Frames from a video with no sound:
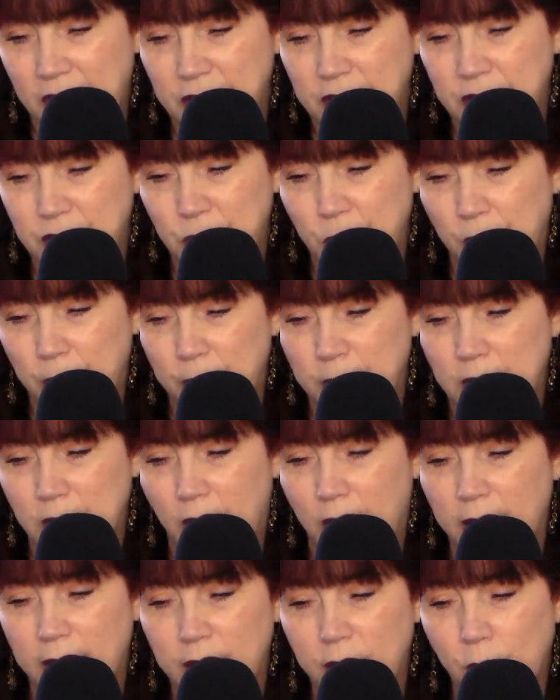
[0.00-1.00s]
The storm
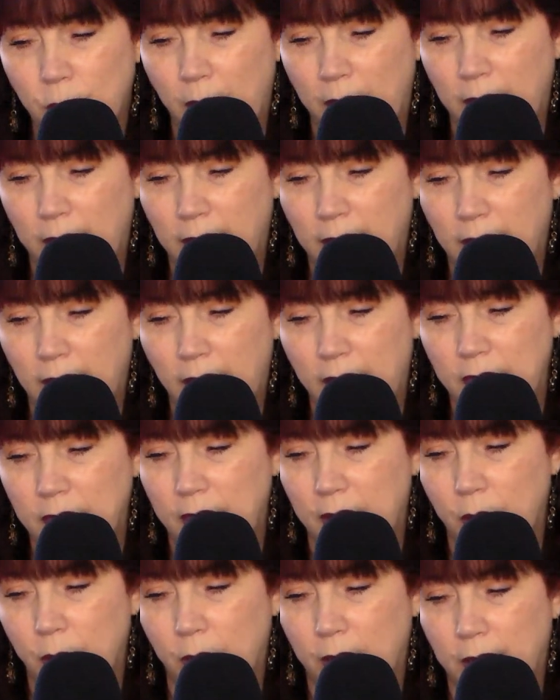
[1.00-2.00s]
died away,
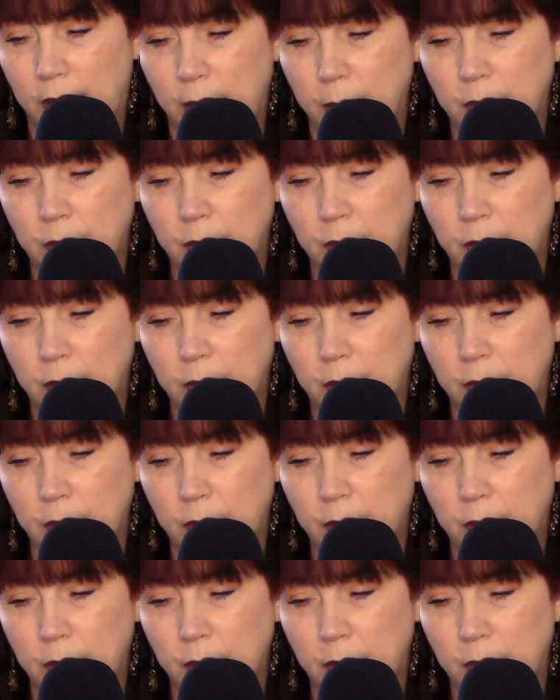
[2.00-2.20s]
and they were